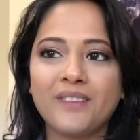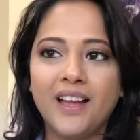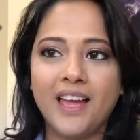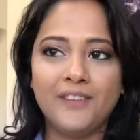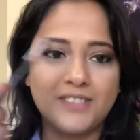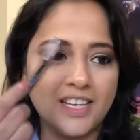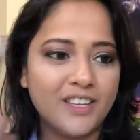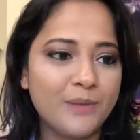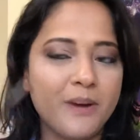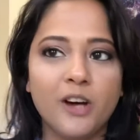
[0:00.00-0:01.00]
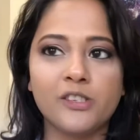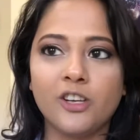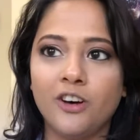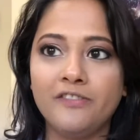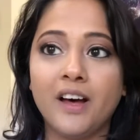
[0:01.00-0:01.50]
I have taken the brows
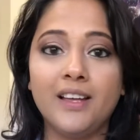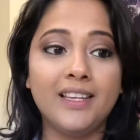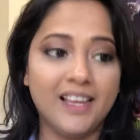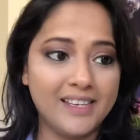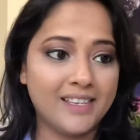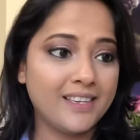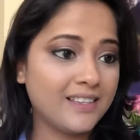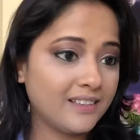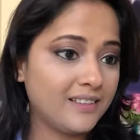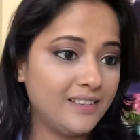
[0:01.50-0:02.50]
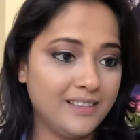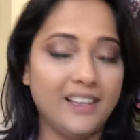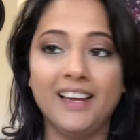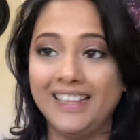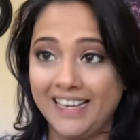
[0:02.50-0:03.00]
off. I like
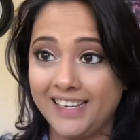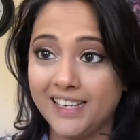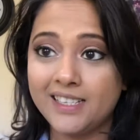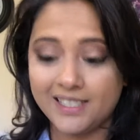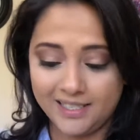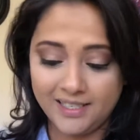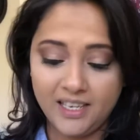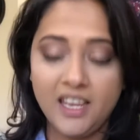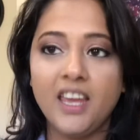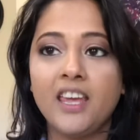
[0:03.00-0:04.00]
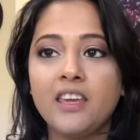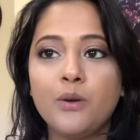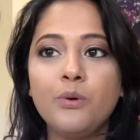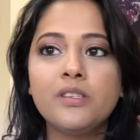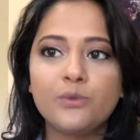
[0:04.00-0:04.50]
it.
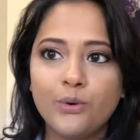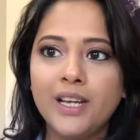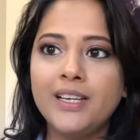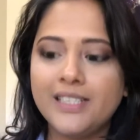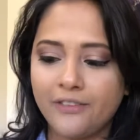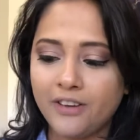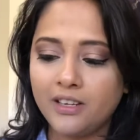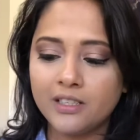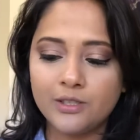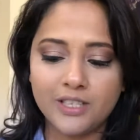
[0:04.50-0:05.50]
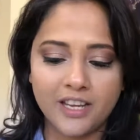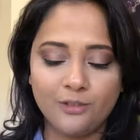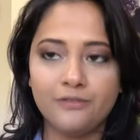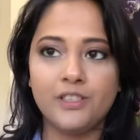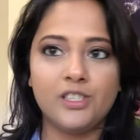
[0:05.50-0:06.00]
It was really difficult to take
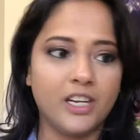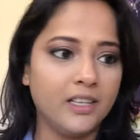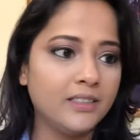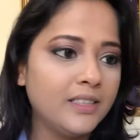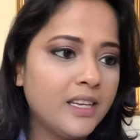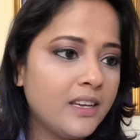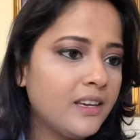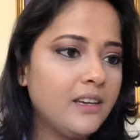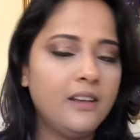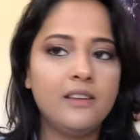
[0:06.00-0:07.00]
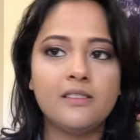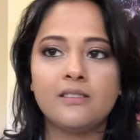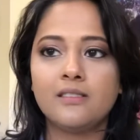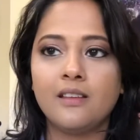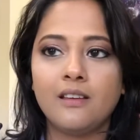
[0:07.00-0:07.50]
off the gel. It is